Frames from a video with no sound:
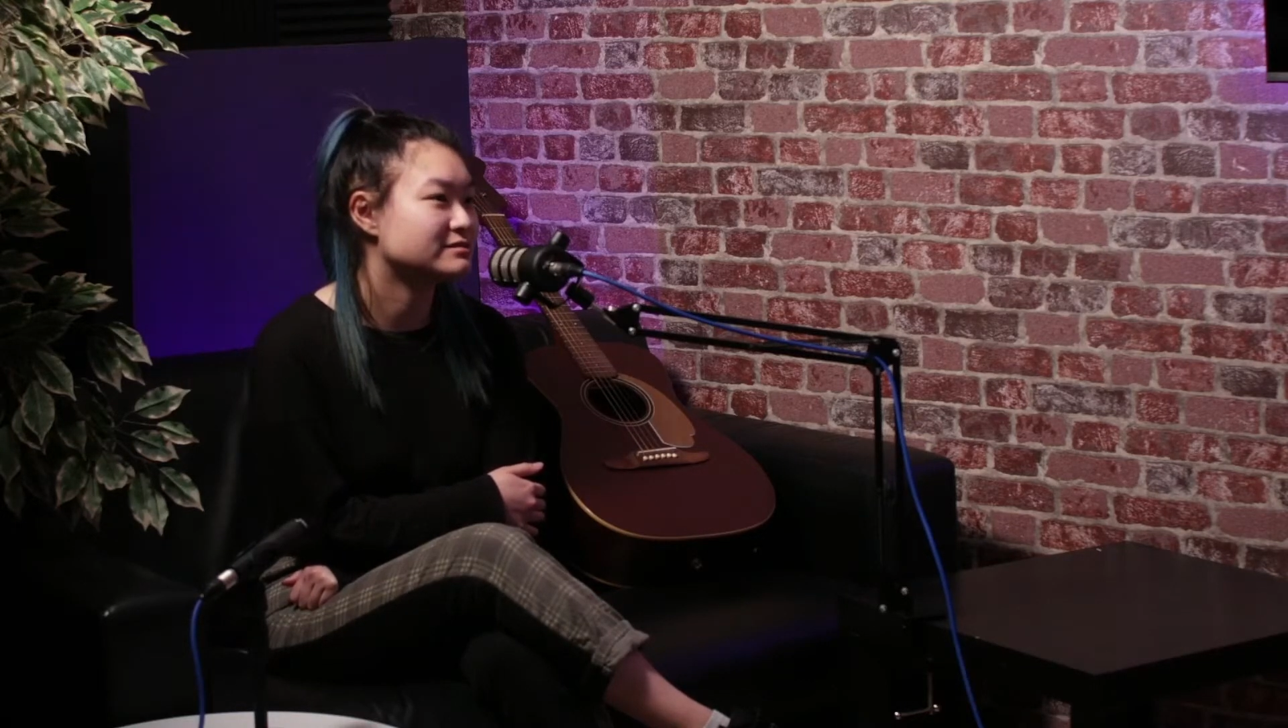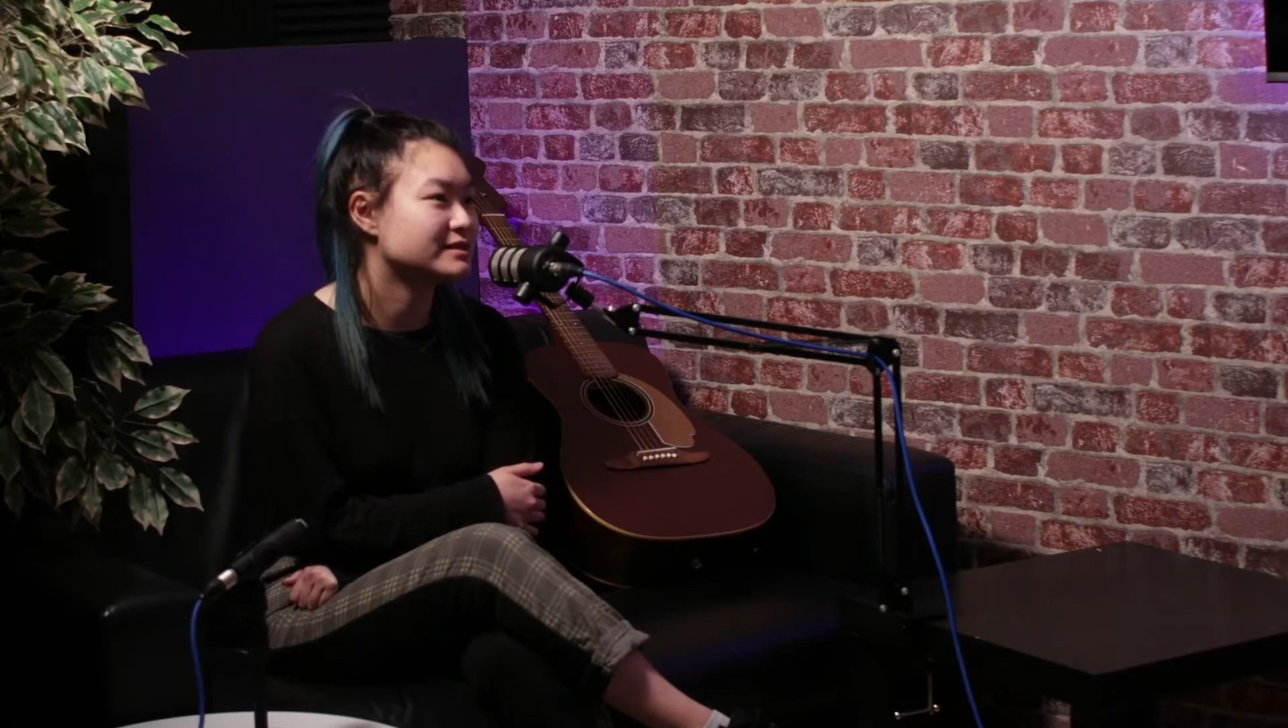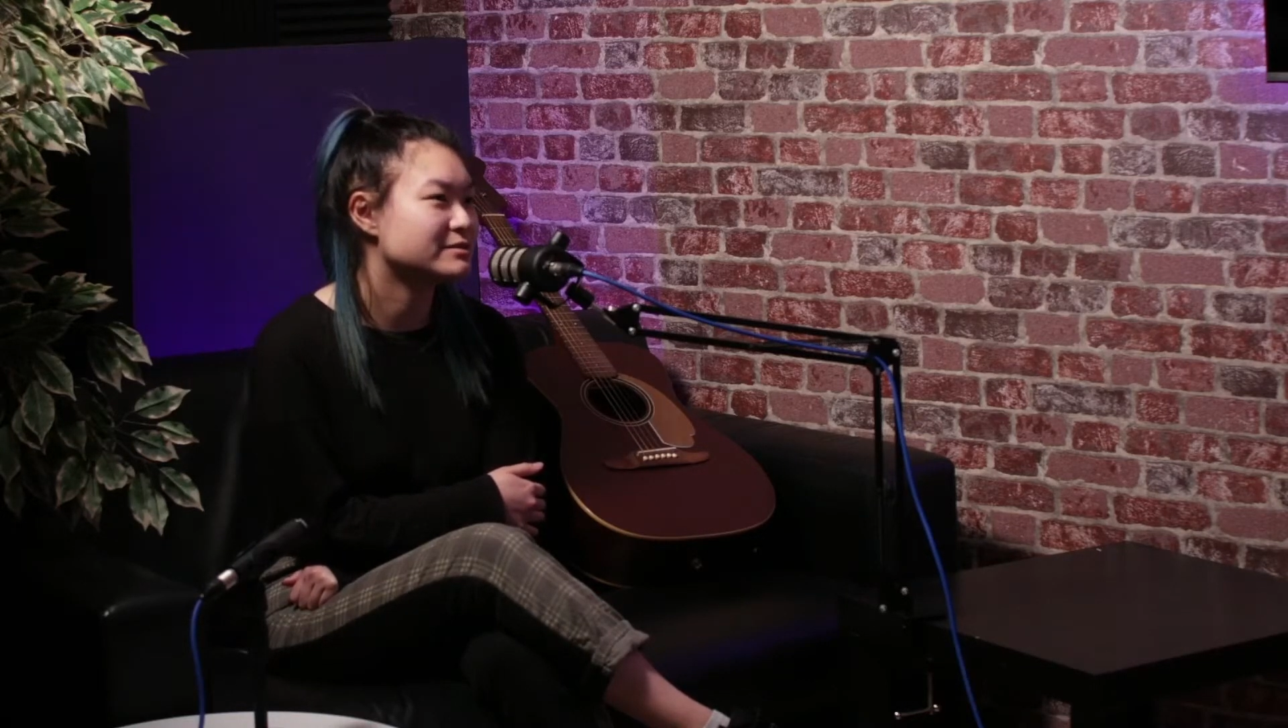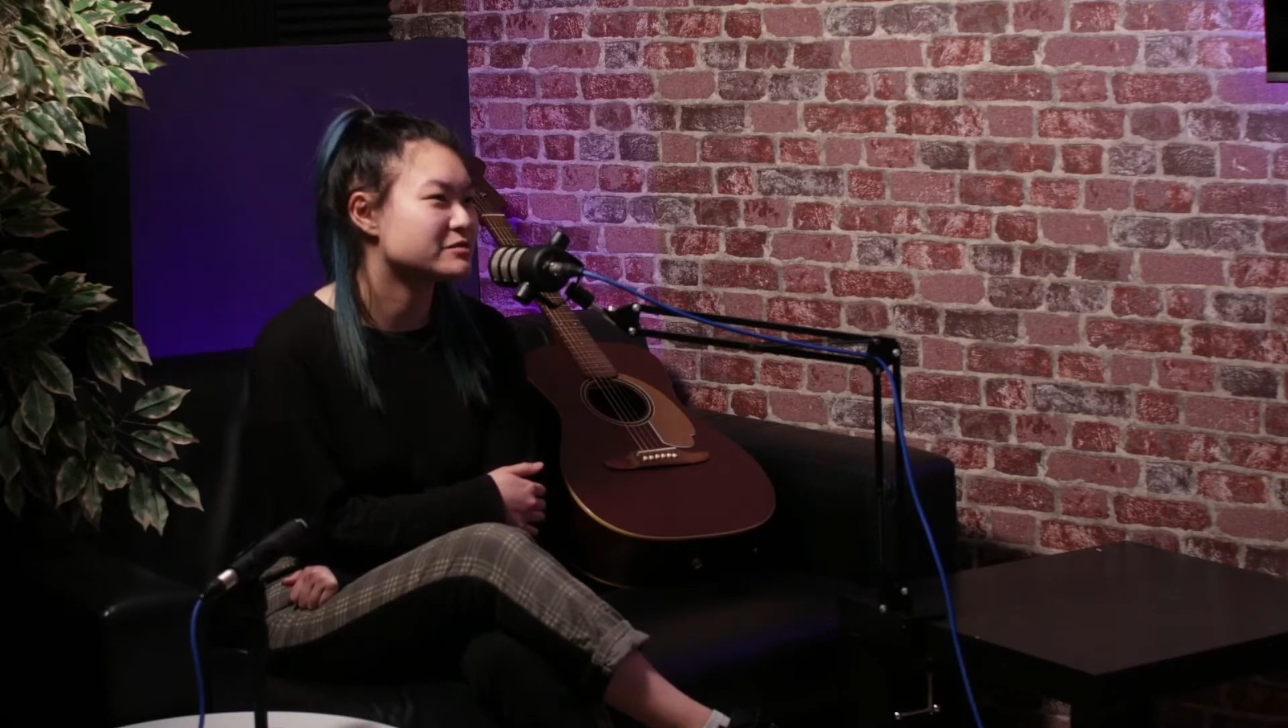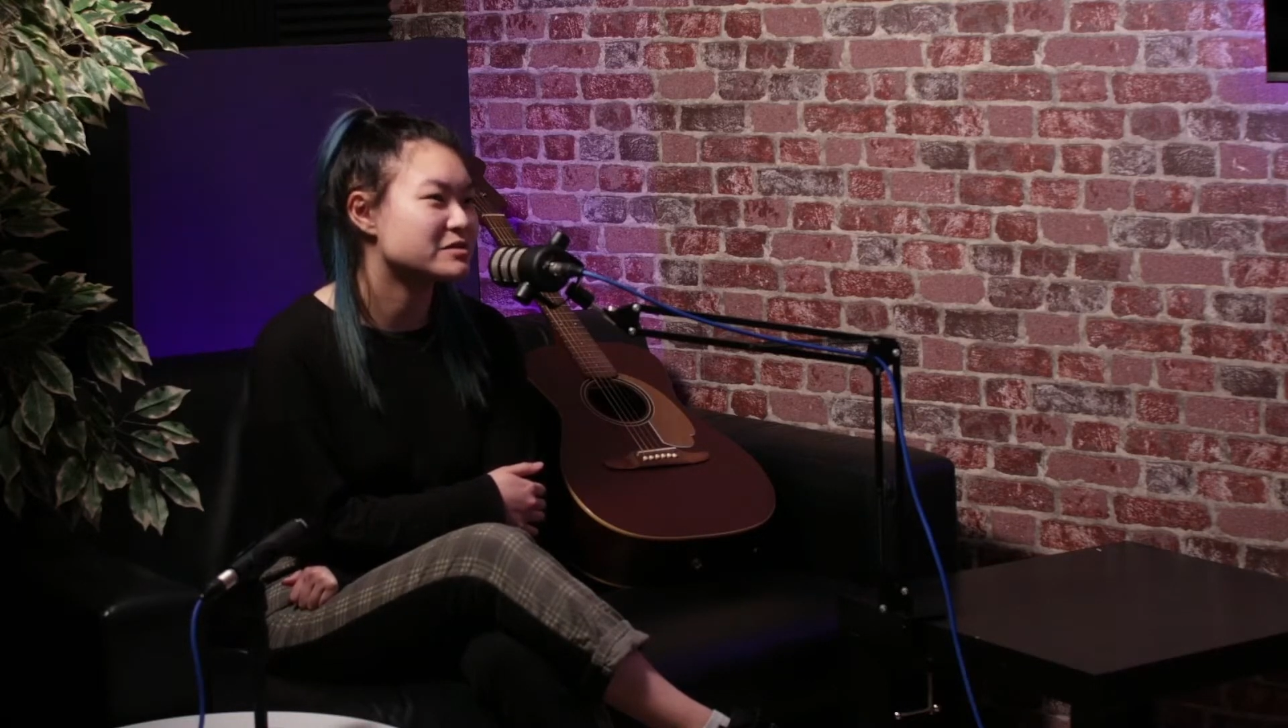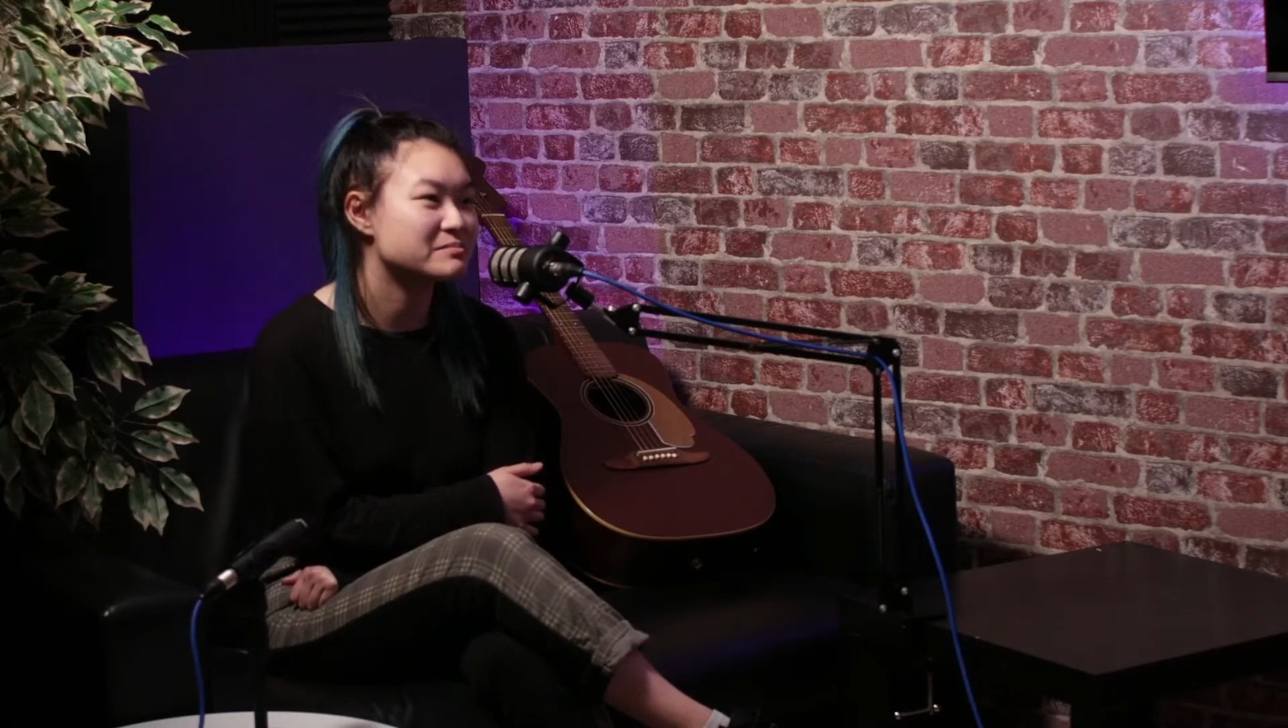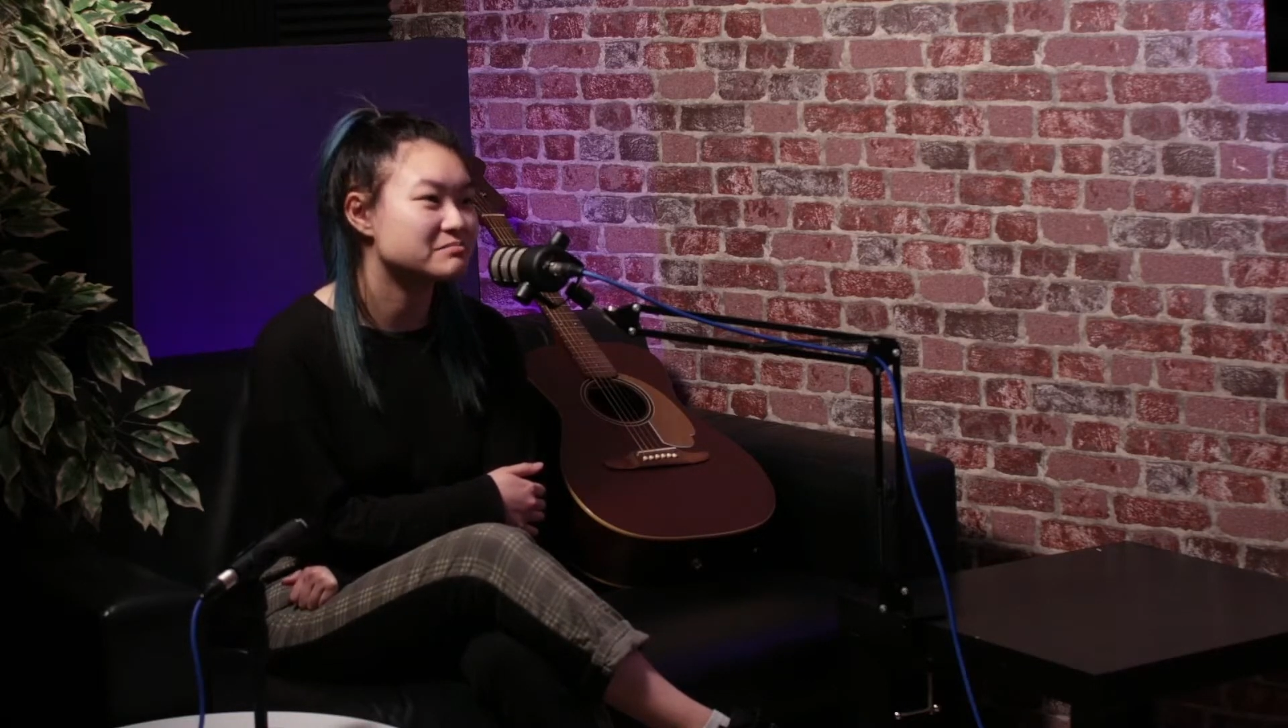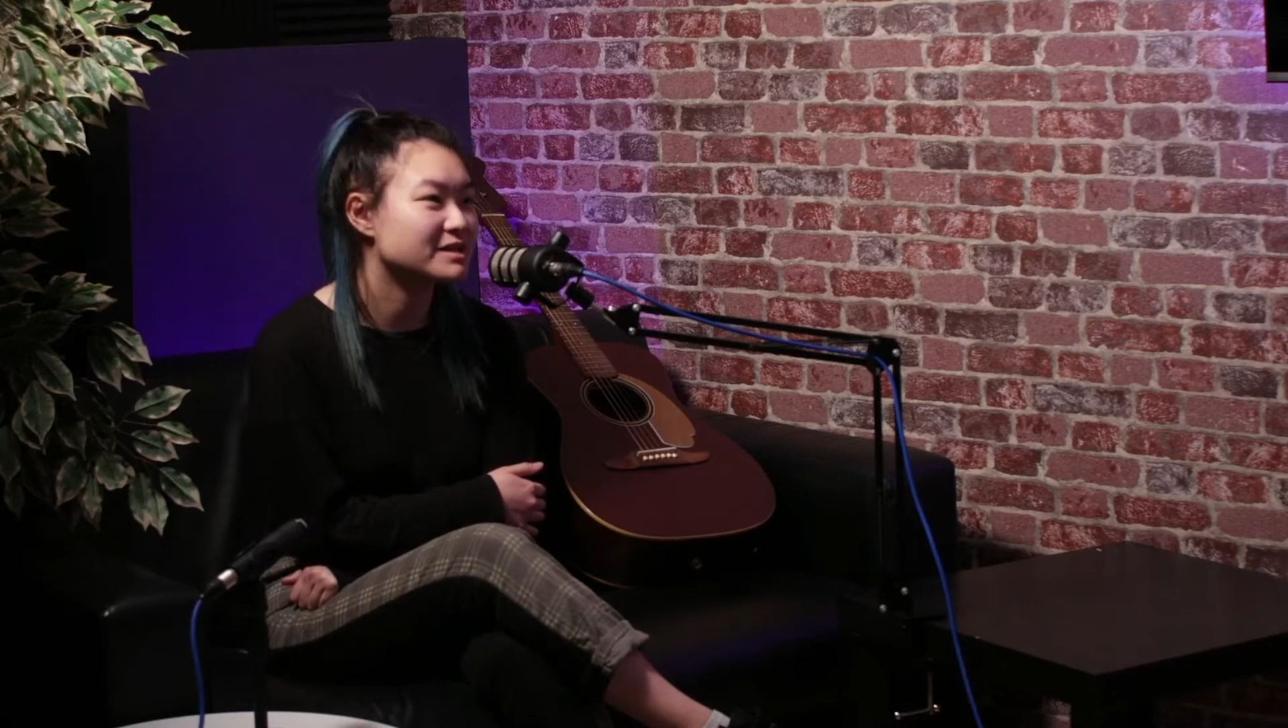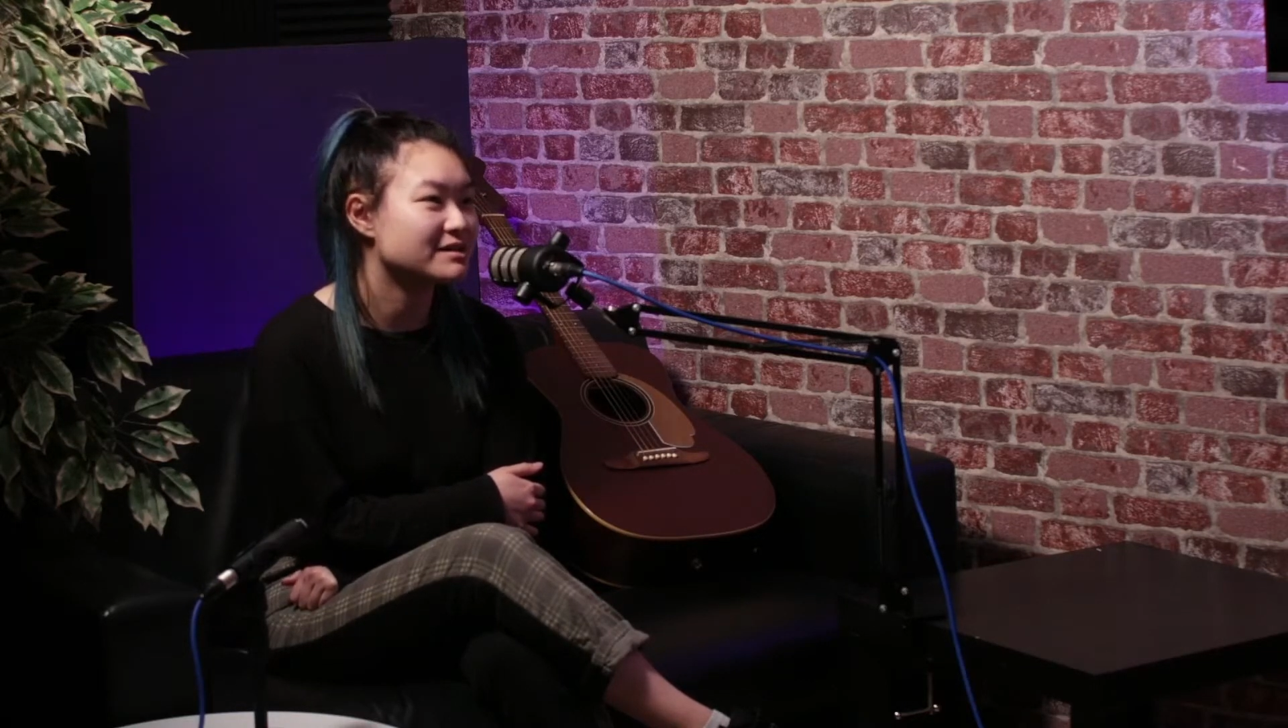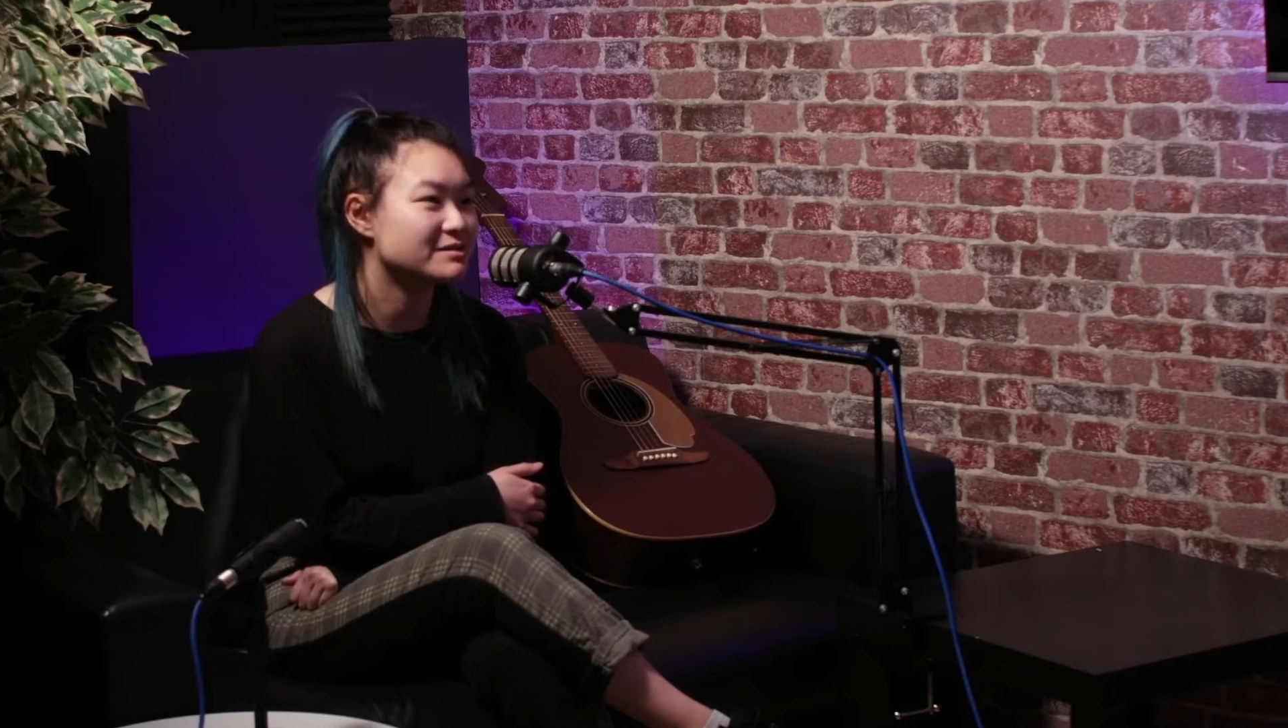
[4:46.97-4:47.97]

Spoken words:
it was from like